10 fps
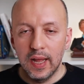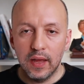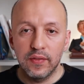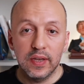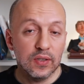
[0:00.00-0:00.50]

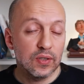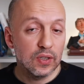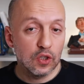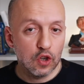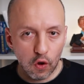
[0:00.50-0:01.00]
And the answer
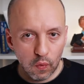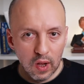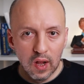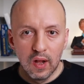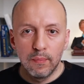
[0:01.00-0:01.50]
is no.
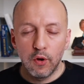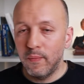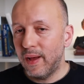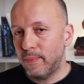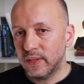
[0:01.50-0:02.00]

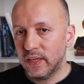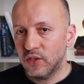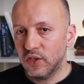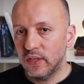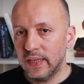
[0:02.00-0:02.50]
PERM
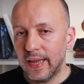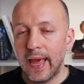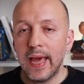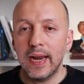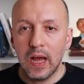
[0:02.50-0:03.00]
application
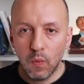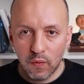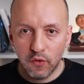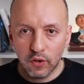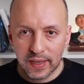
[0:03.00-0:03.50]
and
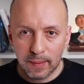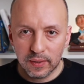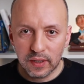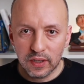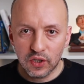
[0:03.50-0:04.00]
I-140
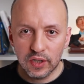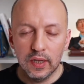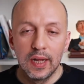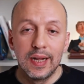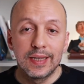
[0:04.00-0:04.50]
application